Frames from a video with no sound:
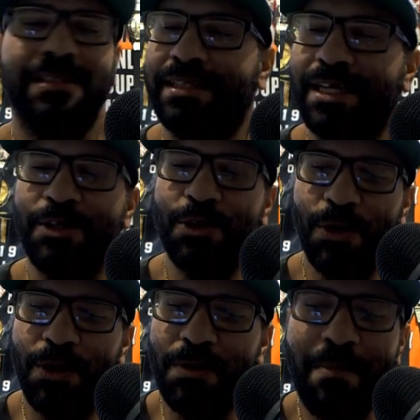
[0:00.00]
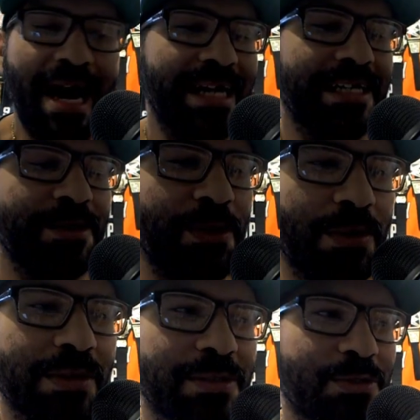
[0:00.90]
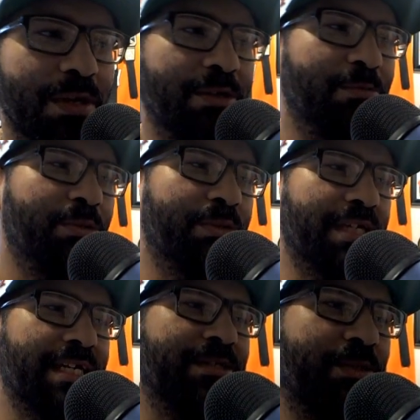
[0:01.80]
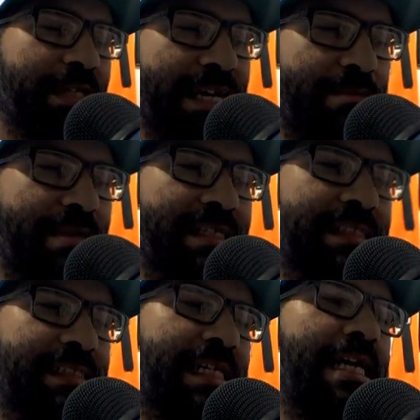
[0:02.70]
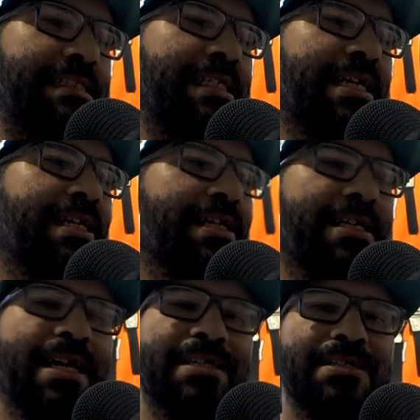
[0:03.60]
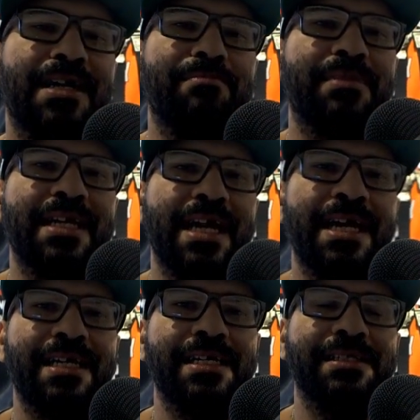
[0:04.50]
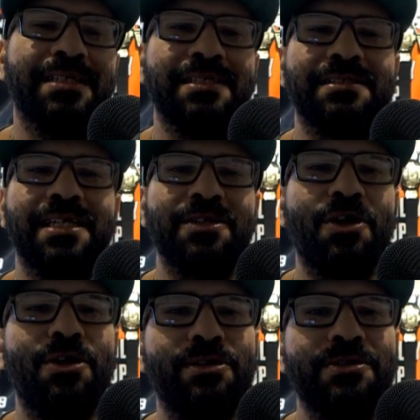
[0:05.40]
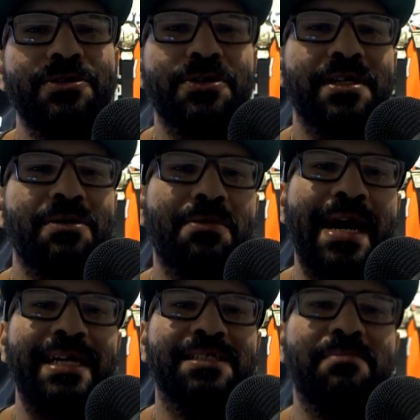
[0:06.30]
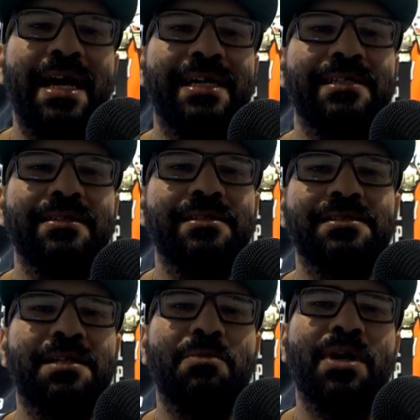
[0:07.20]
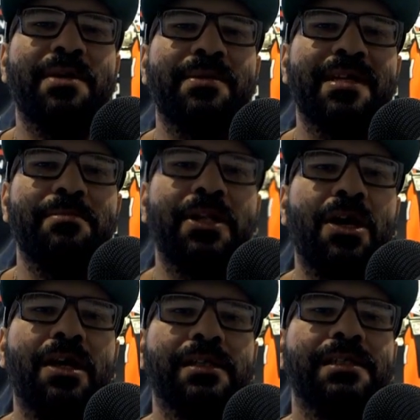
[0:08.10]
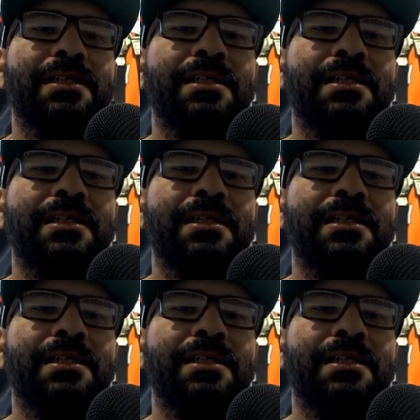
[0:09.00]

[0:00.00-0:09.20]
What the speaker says: that mine and your Toronto Blue Jays took care of business last night and dumped the Yankees and sent all the dirty rats back into the subway where they belong.